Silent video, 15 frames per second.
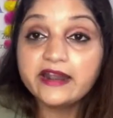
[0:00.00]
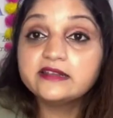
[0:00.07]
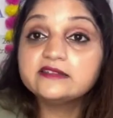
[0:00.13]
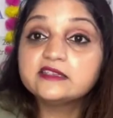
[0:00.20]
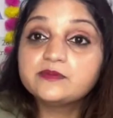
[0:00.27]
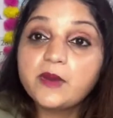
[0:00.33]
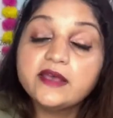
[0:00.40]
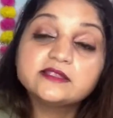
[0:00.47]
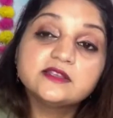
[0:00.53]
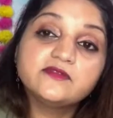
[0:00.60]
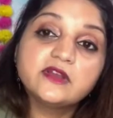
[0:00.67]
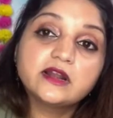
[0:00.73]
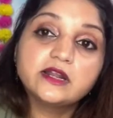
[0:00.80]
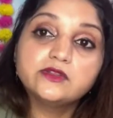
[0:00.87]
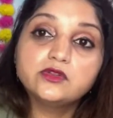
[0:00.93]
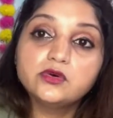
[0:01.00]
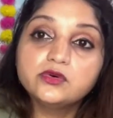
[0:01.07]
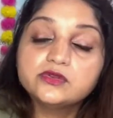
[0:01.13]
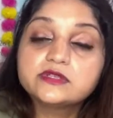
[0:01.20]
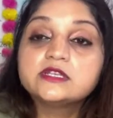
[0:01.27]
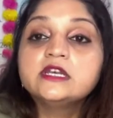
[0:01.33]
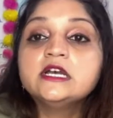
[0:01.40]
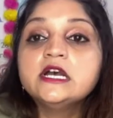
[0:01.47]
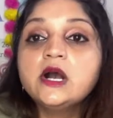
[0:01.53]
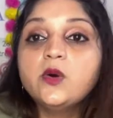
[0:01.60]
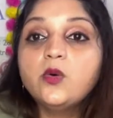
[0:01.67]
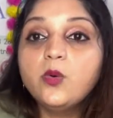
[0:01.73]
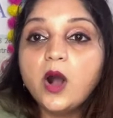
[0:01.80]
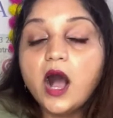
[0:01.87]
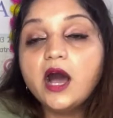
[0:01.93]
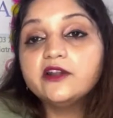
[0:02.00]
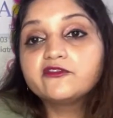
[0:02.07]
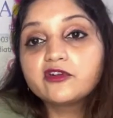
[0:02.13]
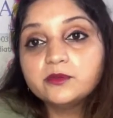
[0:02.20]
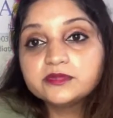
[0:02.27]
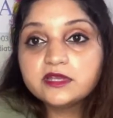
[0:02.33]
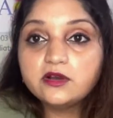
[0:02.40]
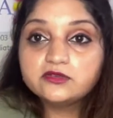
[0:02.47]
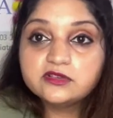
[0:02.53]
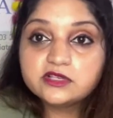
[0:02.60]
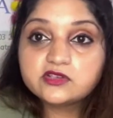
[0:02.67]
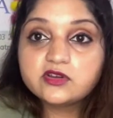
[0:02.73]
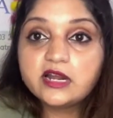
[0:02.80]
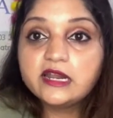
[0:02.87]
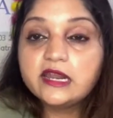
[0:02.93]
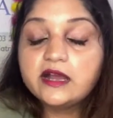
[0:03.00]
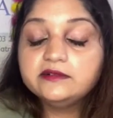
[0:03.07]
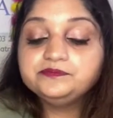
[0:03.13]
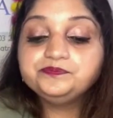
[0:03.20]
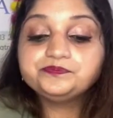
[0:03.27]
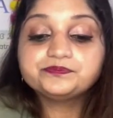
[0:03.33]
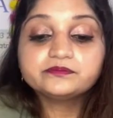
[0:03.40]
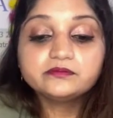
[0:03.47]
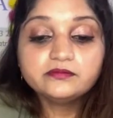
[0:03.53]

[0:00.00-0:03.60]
That's specifically those who are from South Australia